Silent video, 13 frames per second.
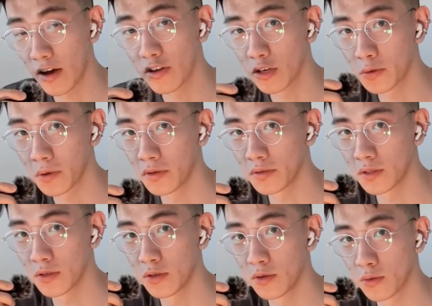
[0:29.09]
Now you should be able
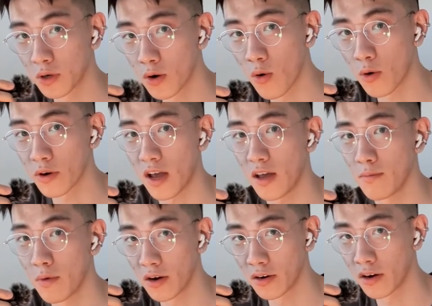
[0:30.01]
to record and
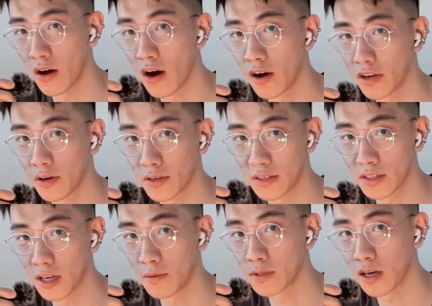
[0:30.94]
monitor audio at the
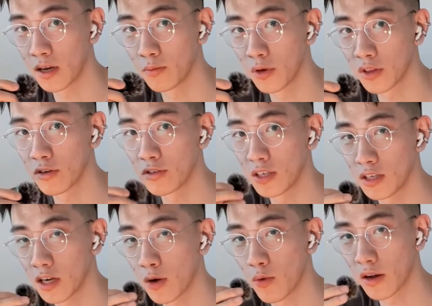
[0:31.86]
same time with your
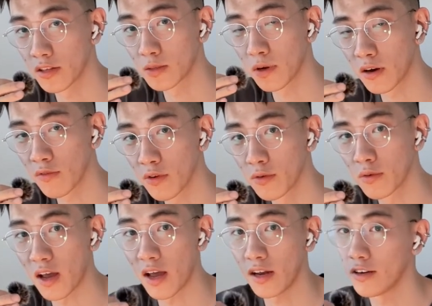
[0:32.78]
DJI wireless
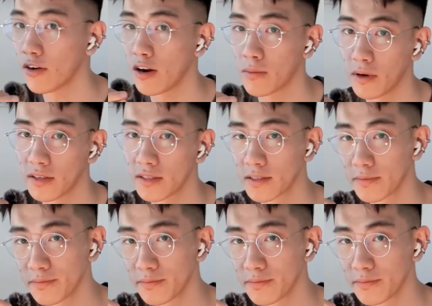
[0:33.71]
microphone and your AirPods.